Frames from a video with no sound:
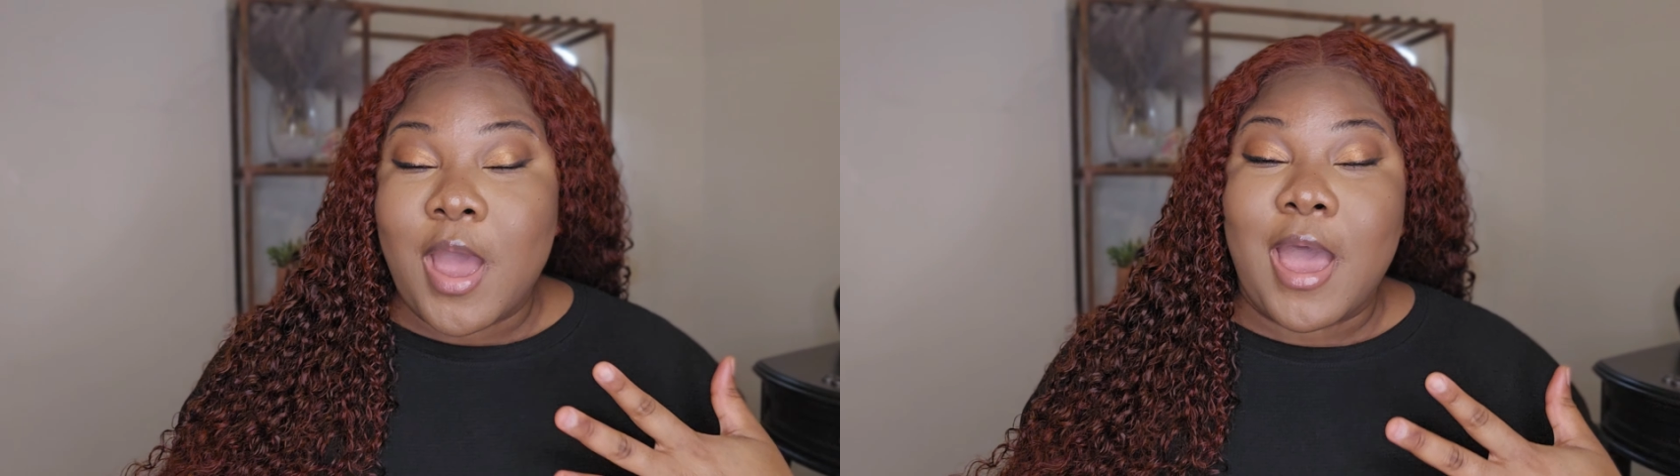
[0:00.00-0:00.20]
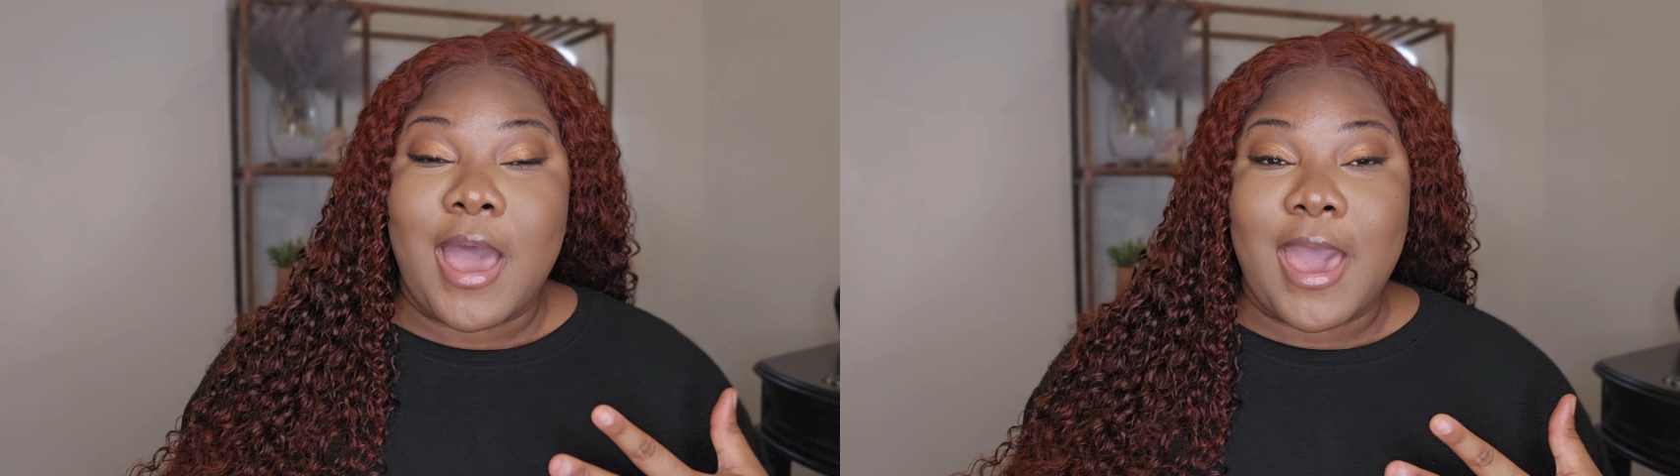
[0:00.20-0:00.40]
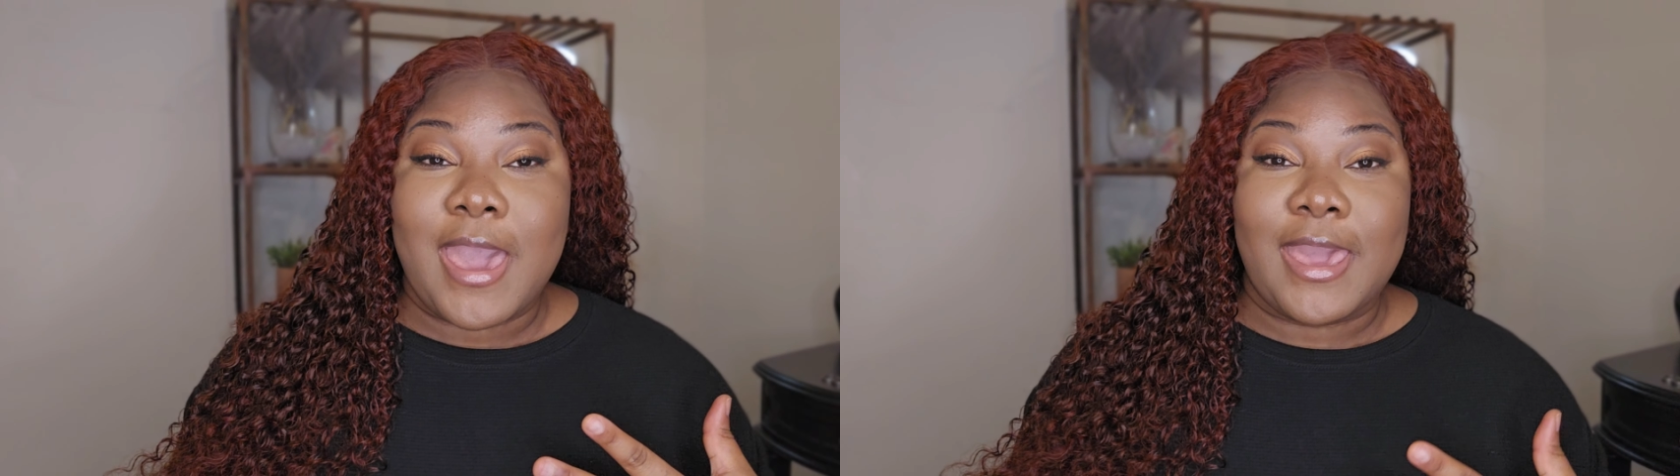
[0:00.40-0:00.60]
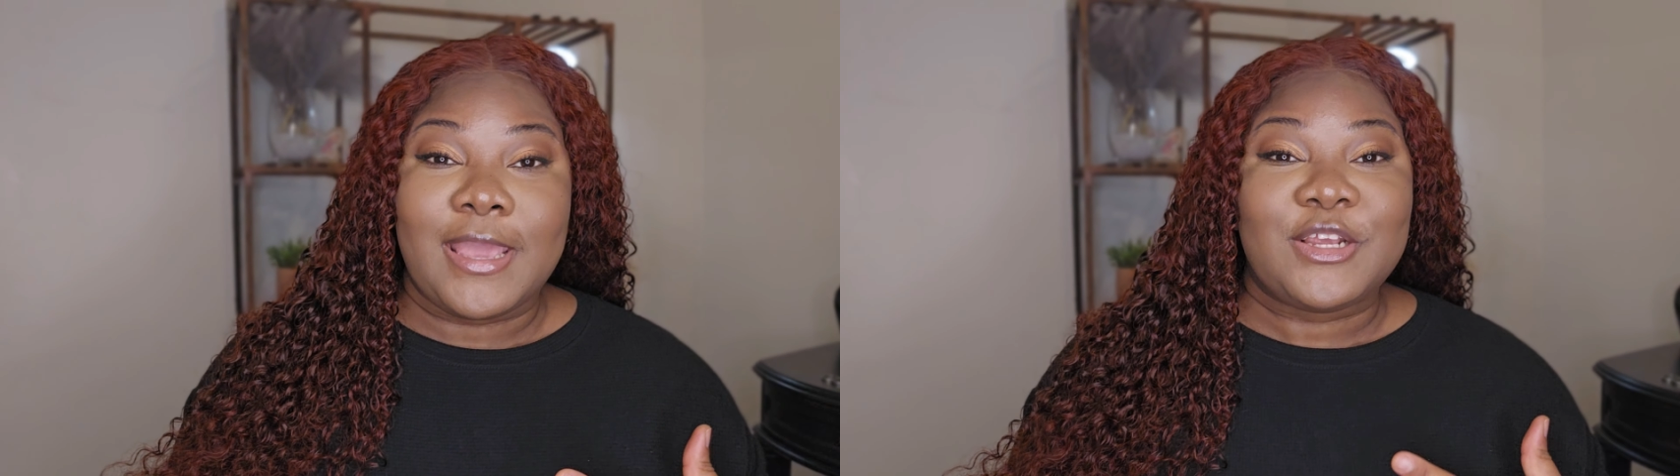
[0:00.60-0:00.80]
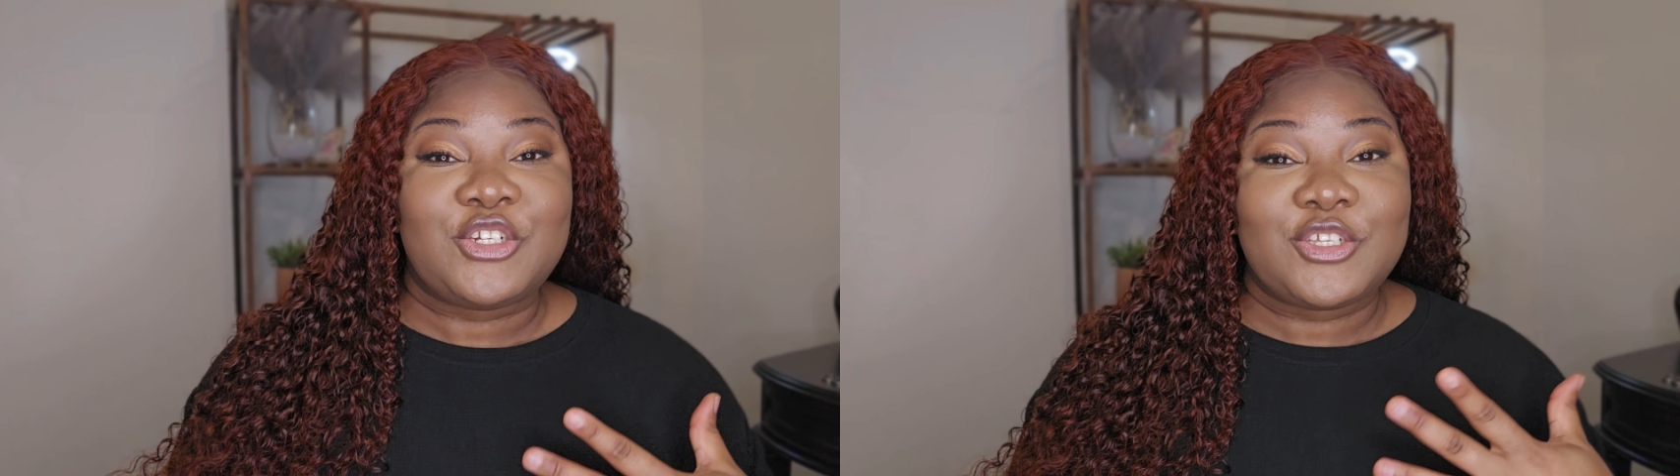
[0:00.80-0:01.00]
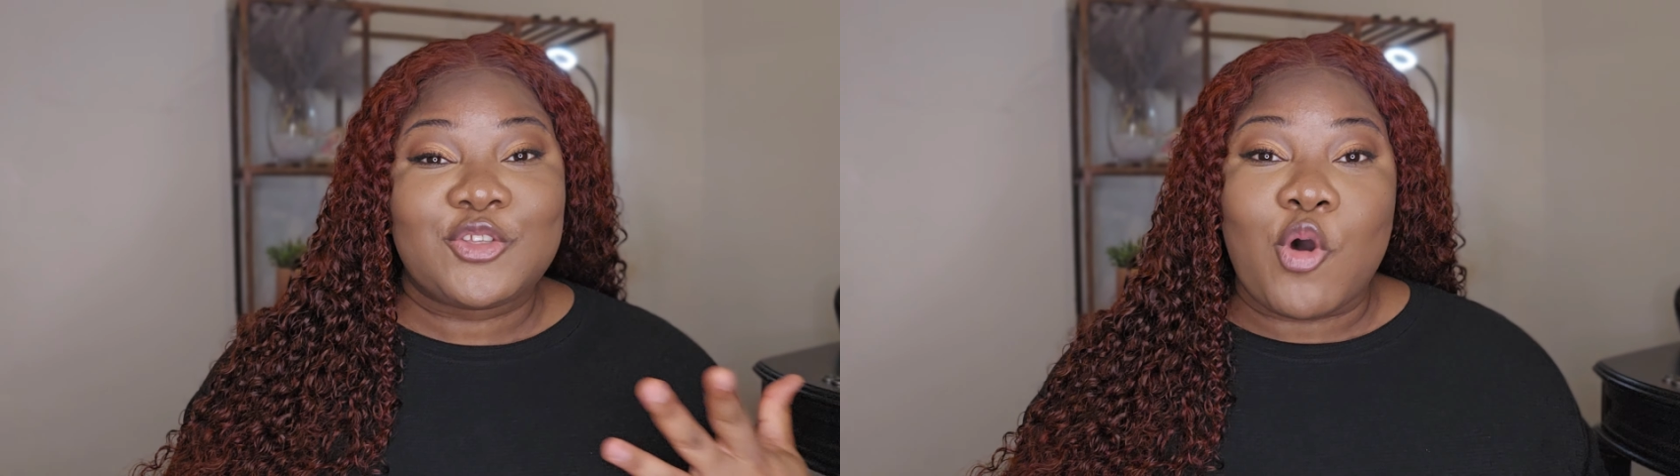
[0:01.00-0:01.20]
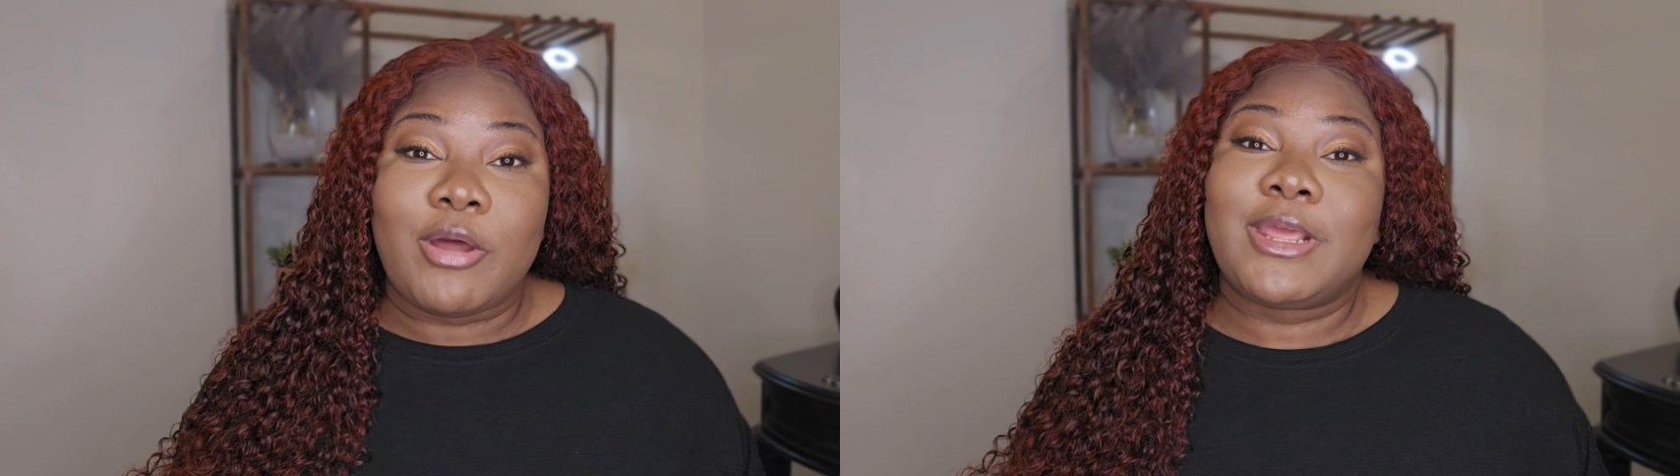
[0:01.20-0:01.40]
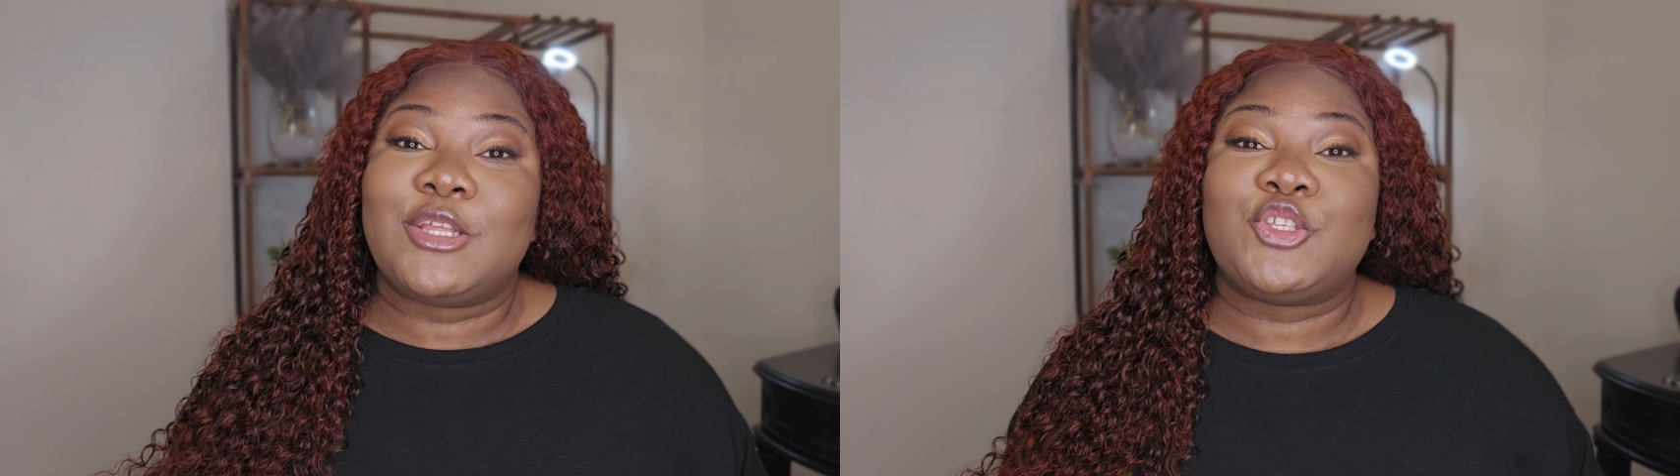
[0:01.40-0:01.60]
I just
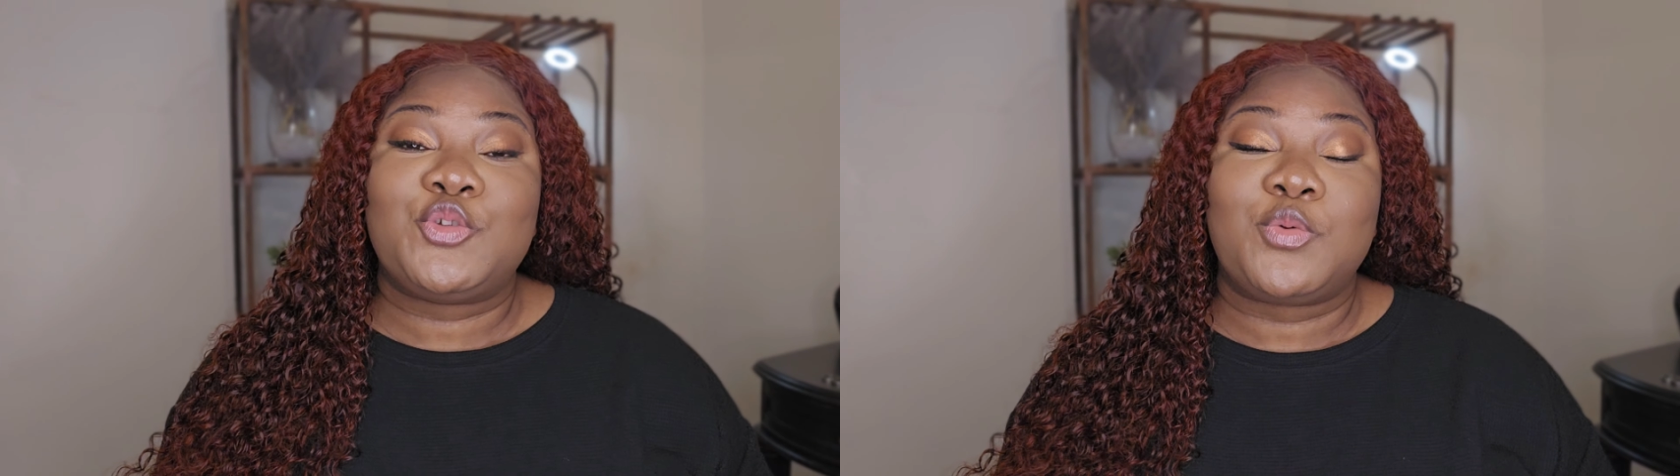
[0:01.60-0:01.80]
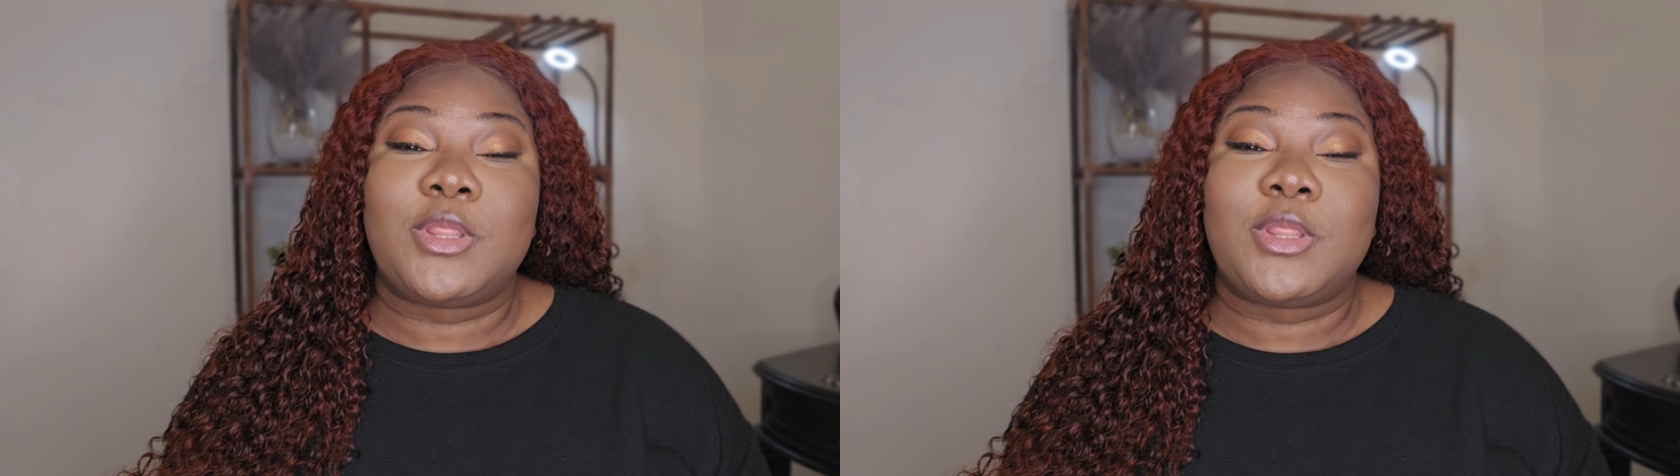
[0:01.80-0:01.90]
got into